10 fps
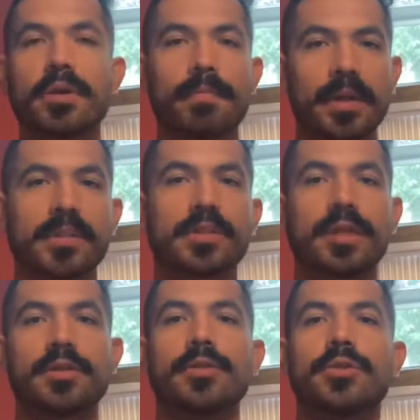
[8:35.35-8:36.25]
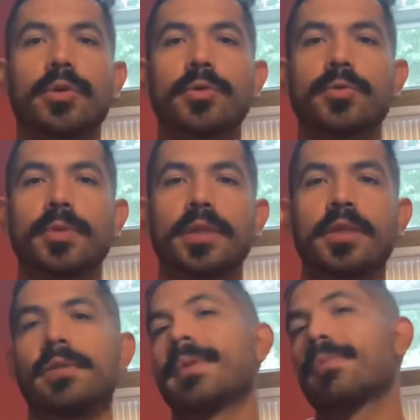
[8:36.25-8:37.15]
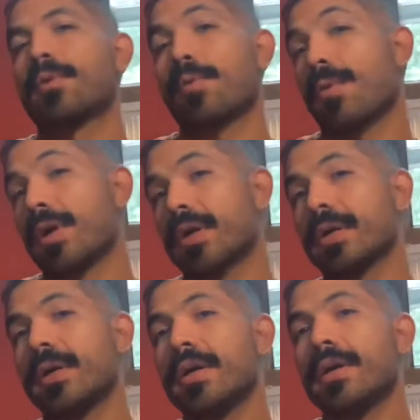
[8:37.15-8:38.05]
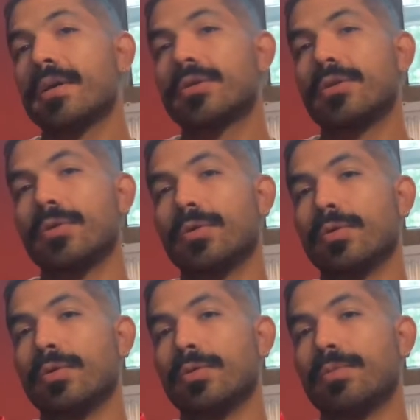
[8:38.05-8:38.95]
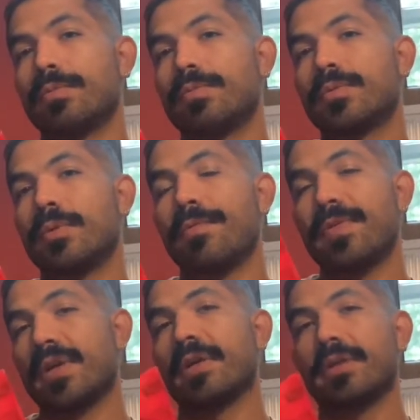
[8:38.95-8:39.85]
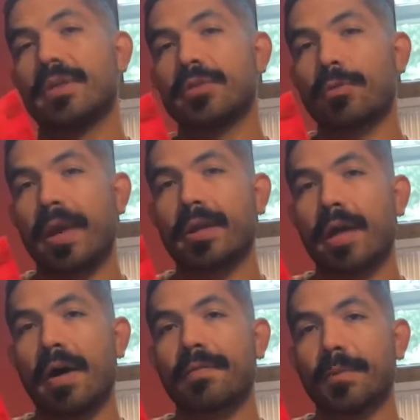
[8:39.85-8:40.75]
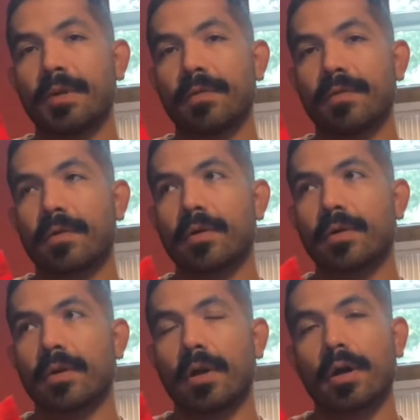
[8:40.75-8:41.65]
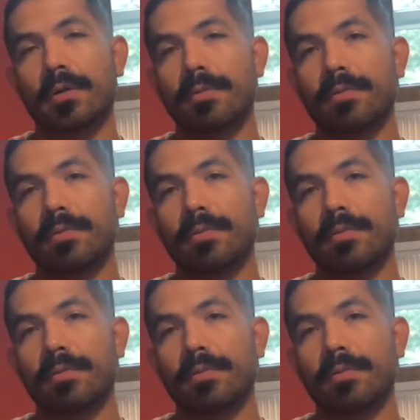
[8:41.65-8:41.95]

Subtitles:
muscles or your joints will need a little bit more work to feel this ride comfortable for longer